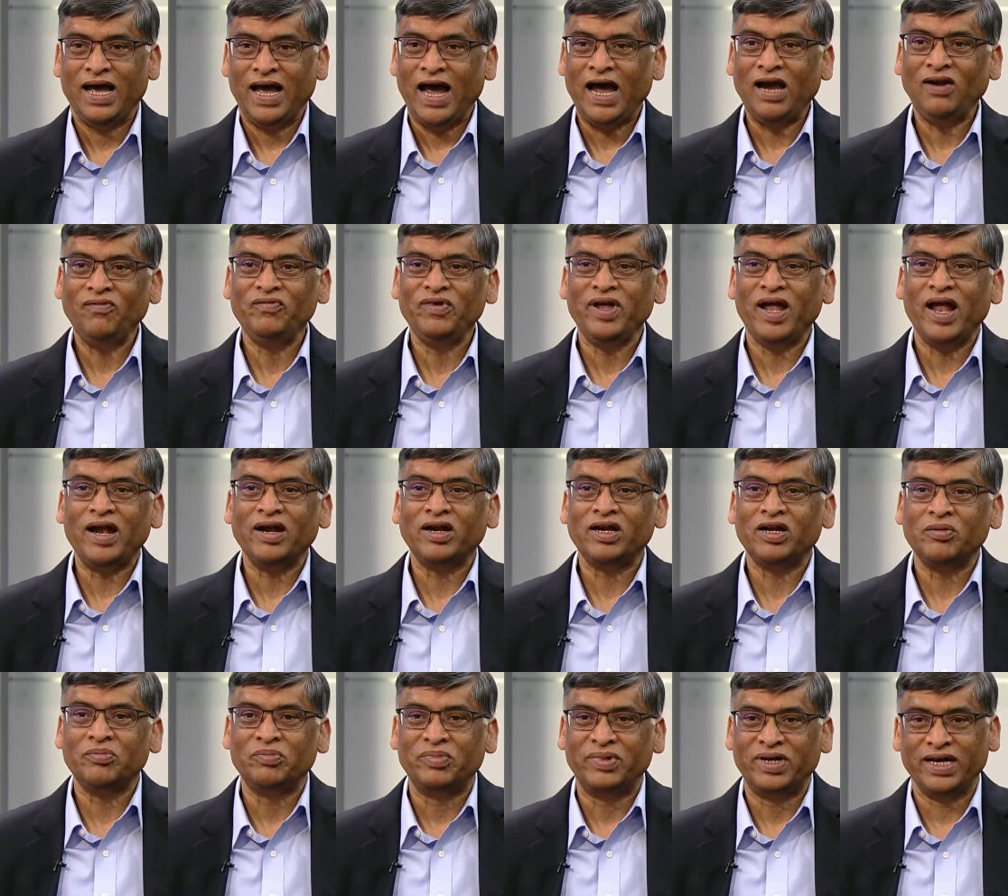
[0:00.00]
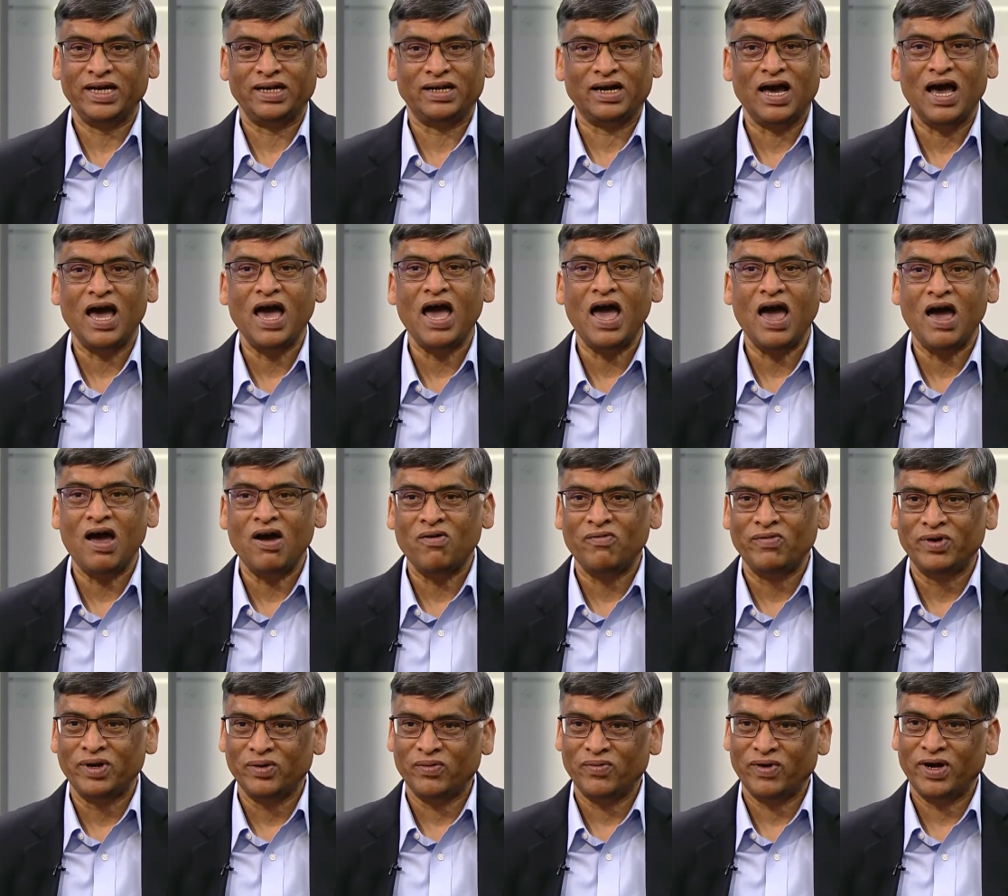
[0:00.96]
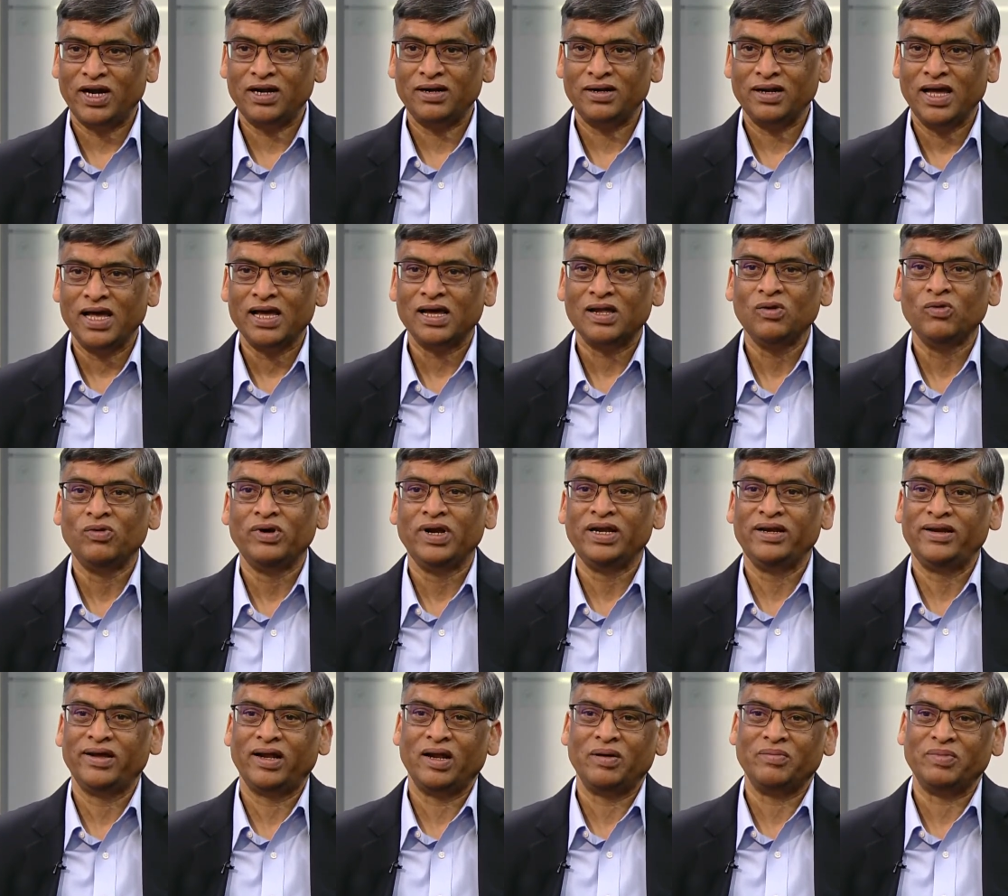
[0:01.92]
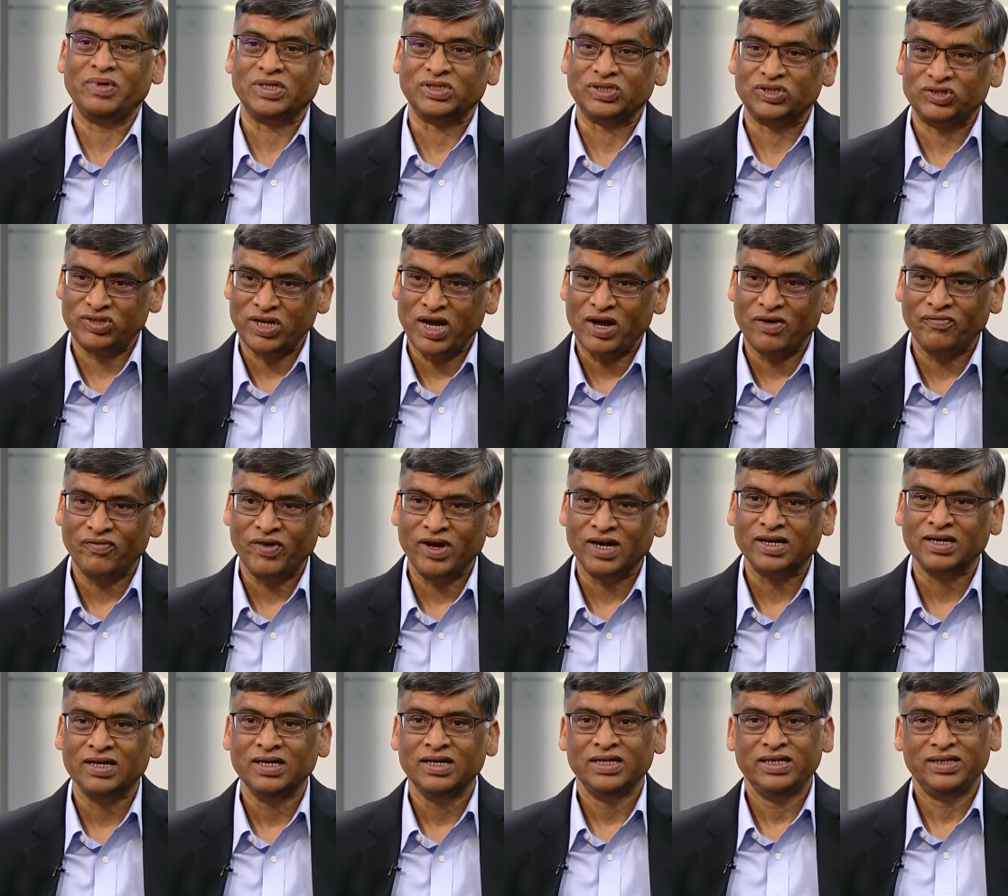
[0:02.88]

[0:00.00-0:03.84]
and we encrypt data everywhere, including database traffic,